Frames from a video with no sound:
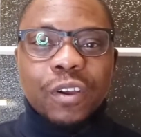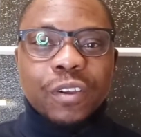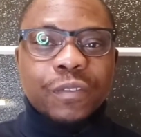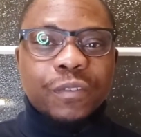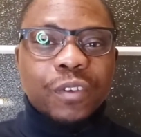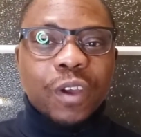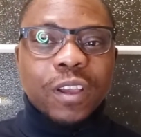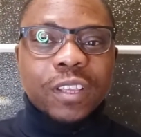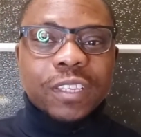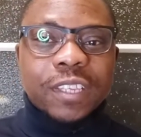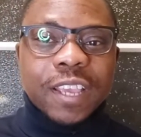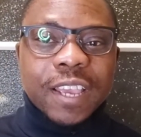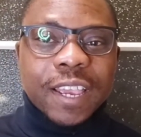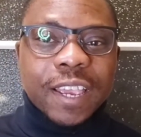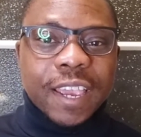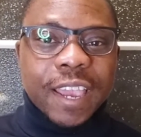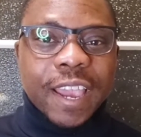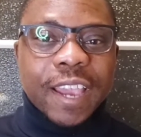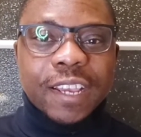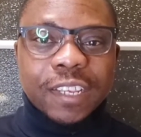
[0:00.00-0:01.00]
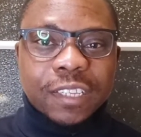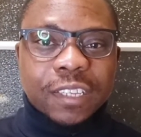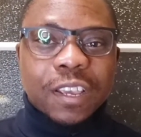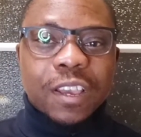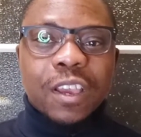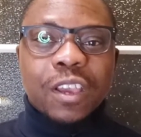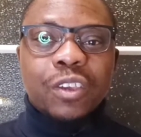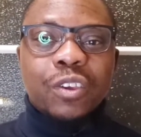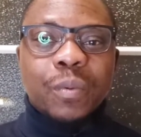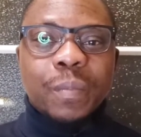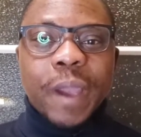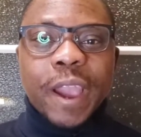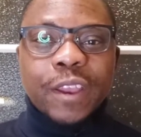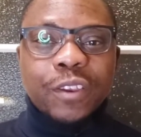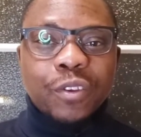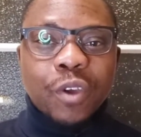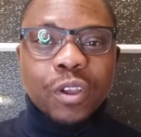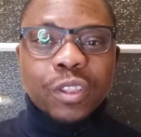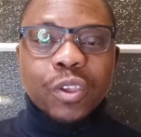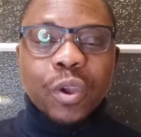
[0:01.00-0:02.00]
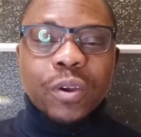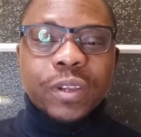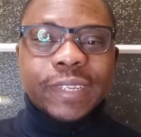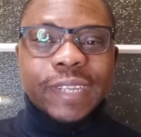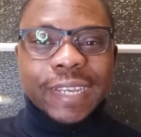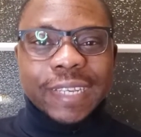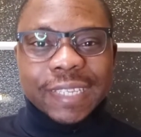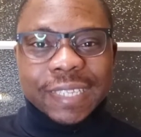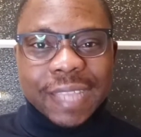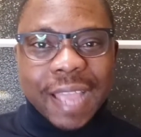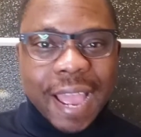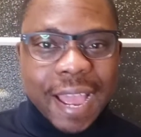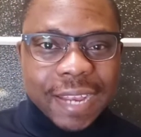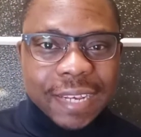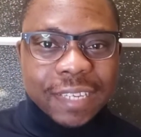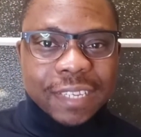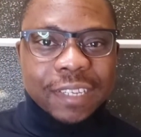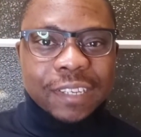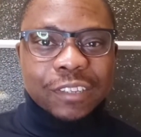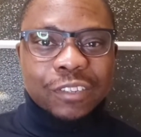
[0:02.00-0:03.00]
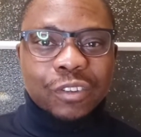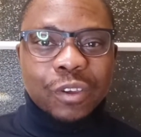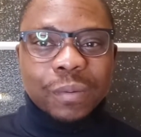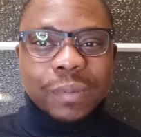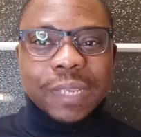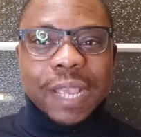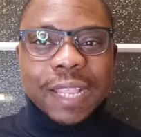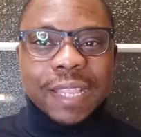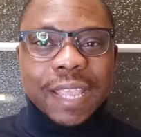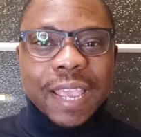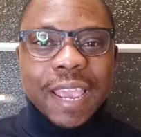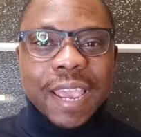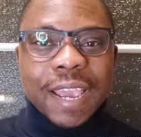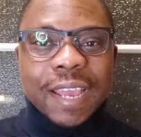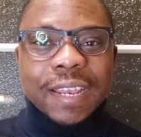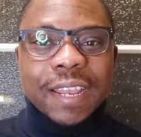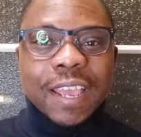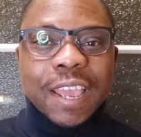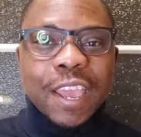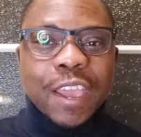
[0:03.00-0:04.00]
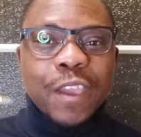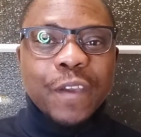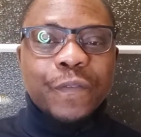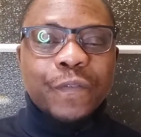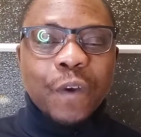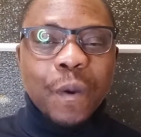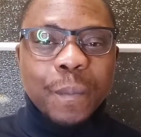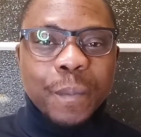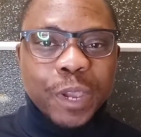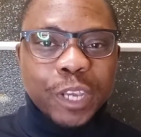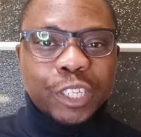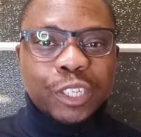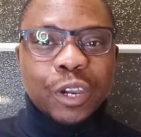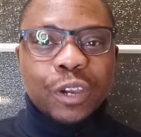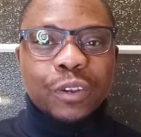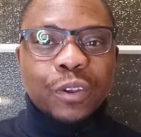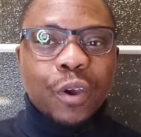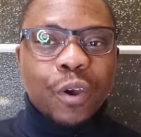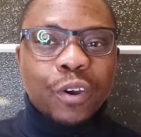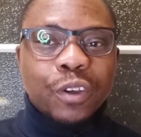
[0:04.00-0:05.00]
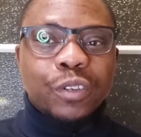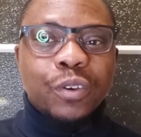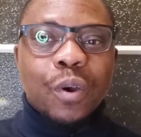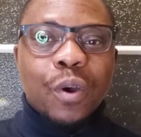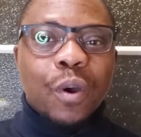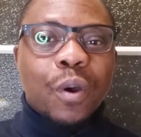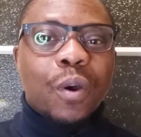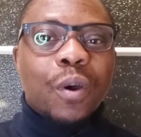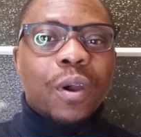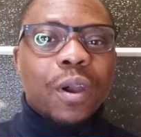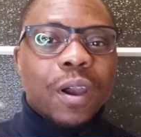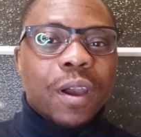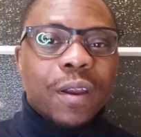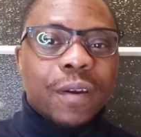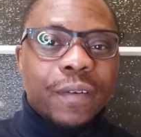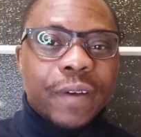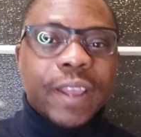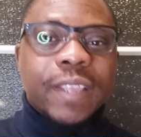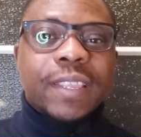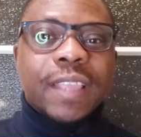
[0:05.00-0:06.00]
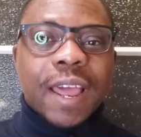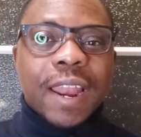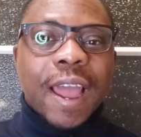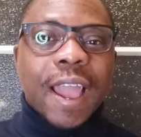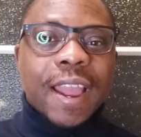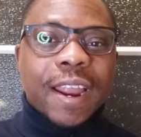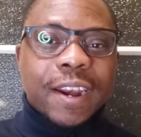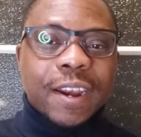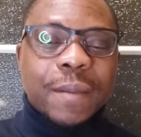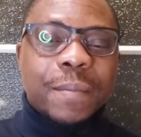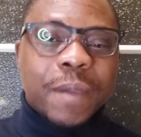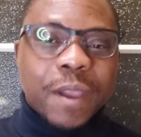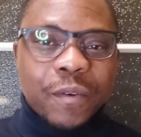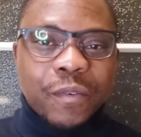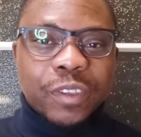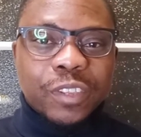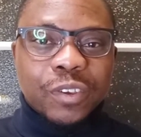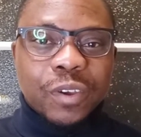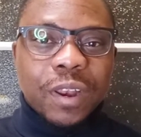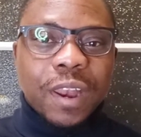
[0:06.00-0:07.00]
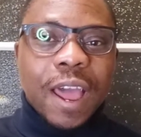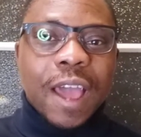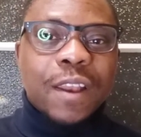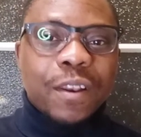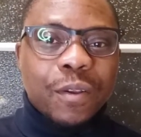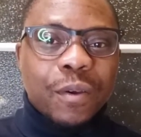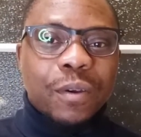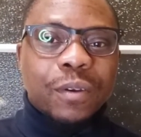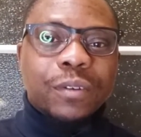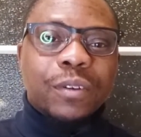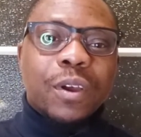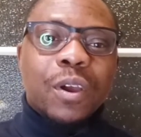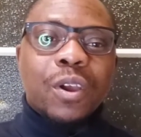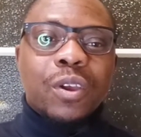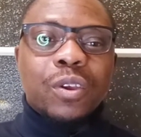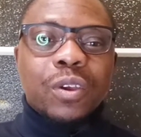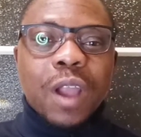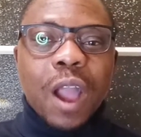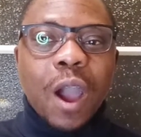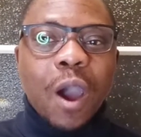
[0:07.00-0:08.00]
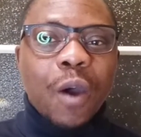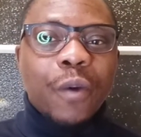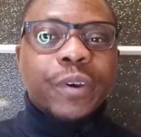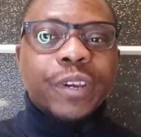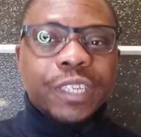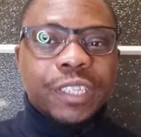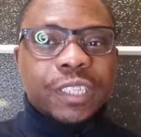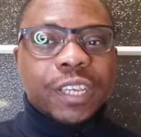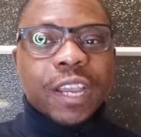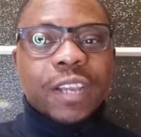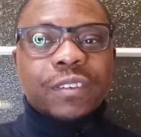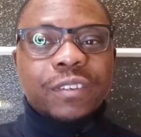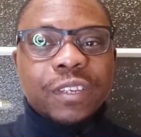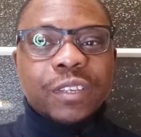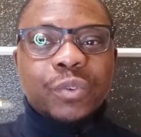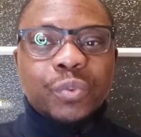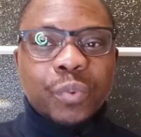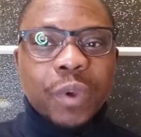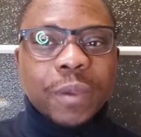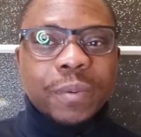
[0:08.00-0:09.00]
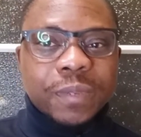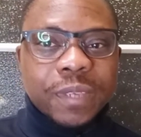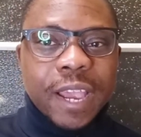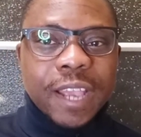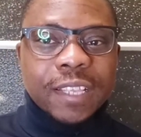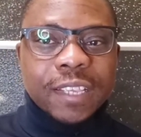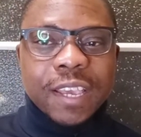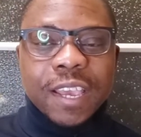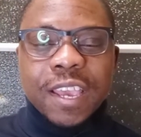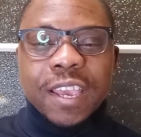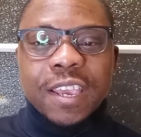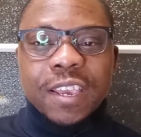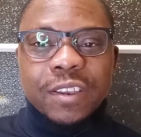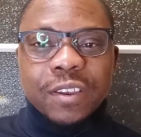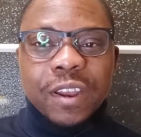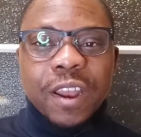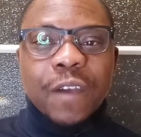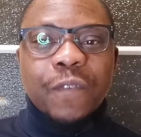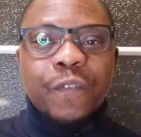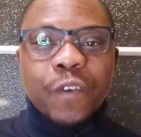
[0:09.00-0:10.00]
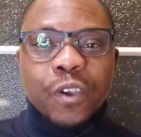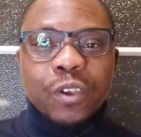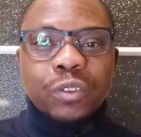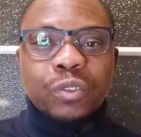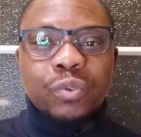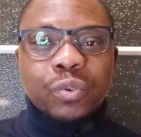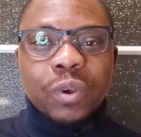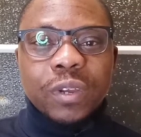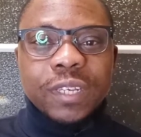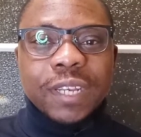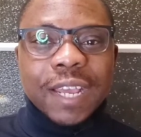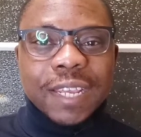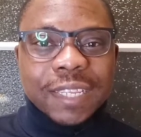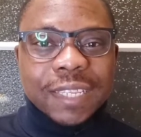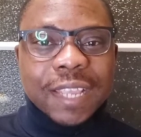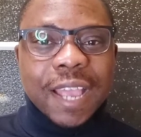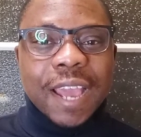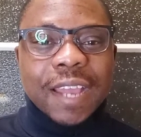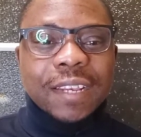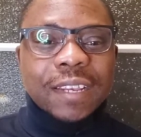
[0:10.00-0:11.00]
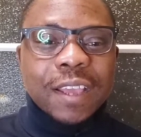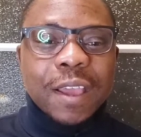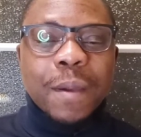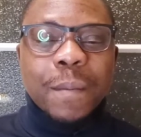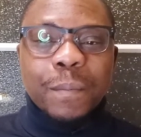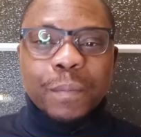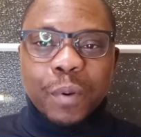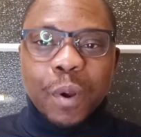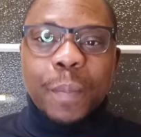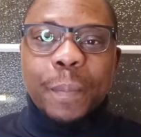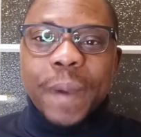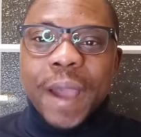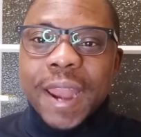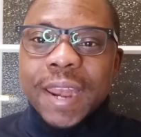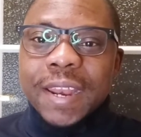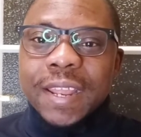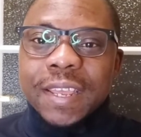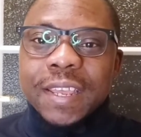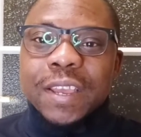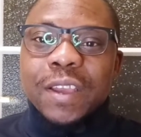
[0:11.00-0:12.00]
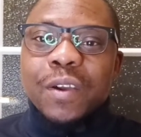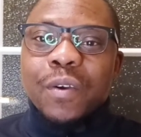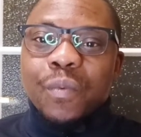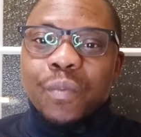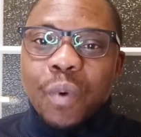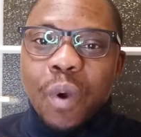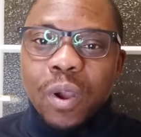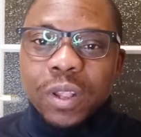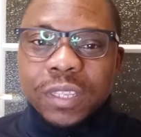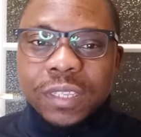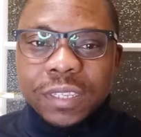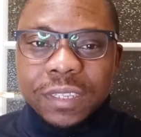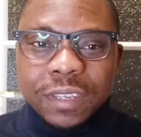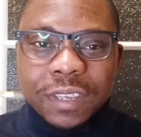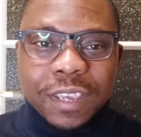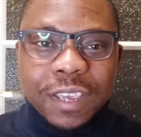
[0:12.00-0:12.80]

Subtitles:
just in case you might not understand some certain information on your rental agreement with your landlord. You can always check this website in order for you to understand properly what